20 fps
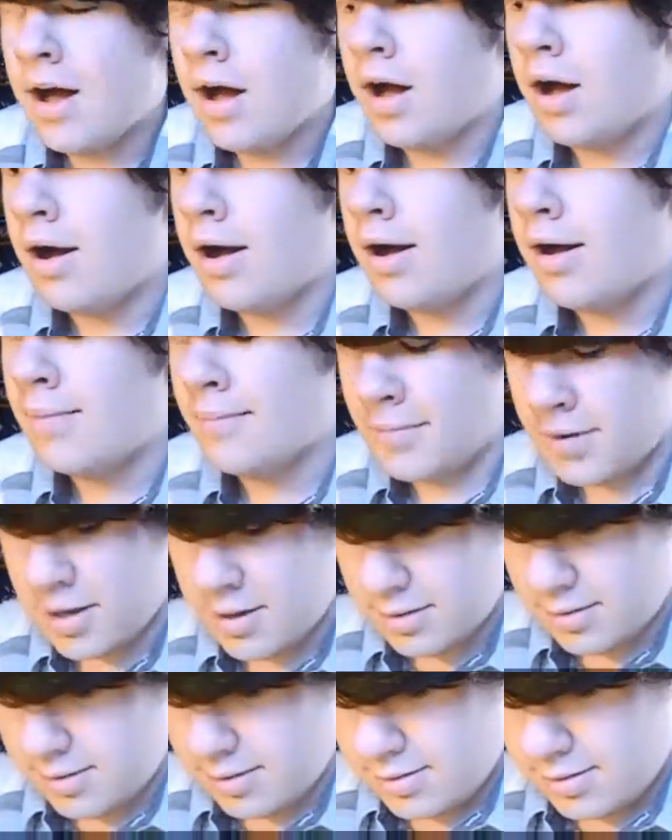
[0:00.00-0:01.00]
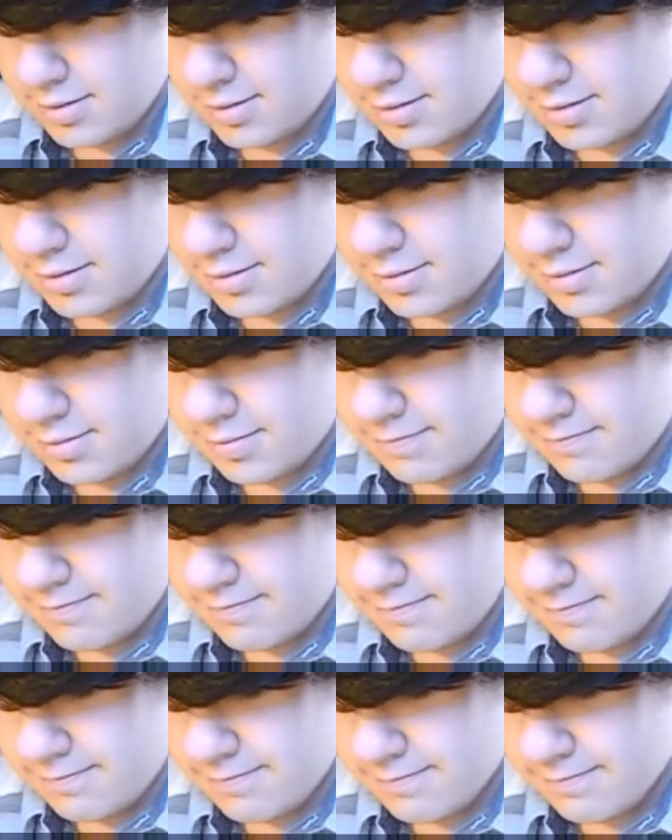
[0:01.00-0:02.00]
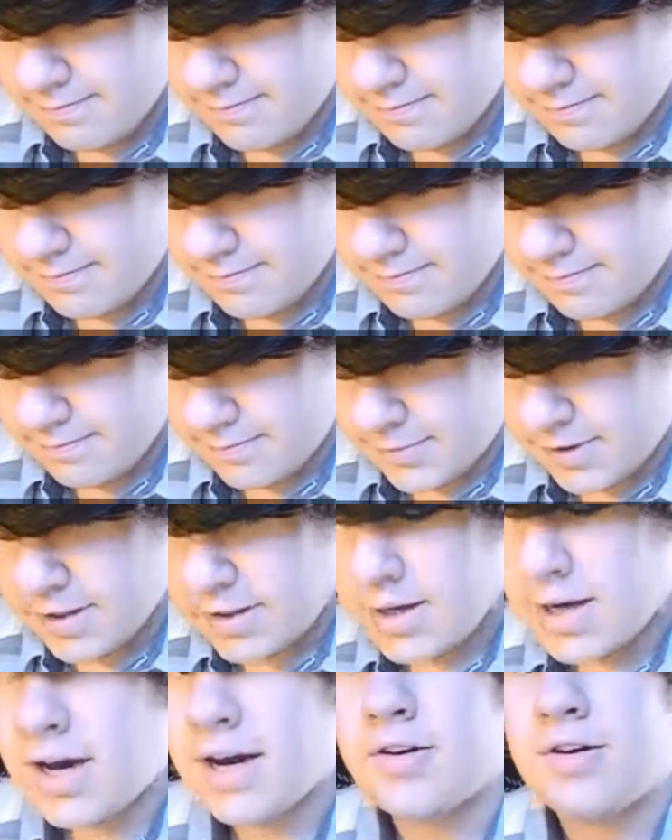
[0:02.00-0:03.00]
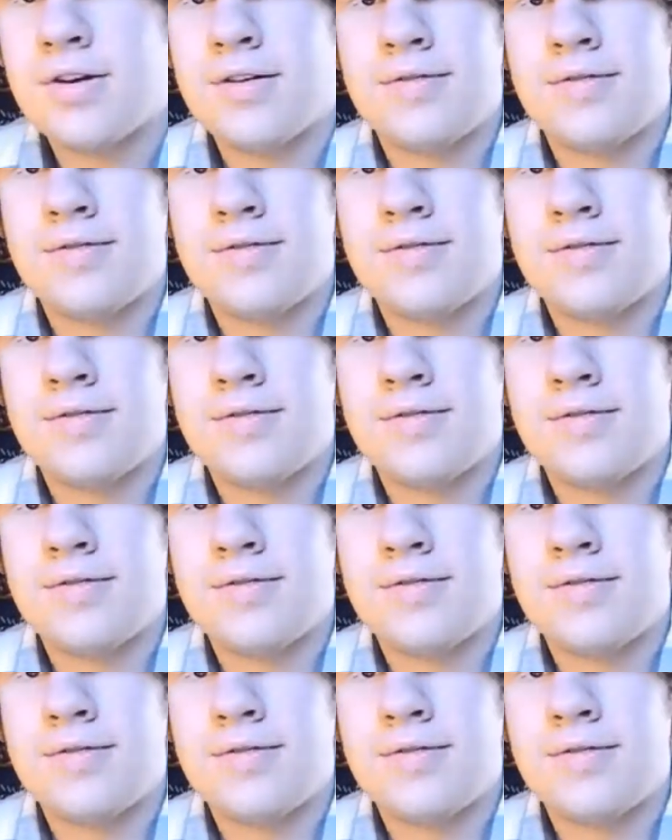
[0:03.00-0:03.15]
I could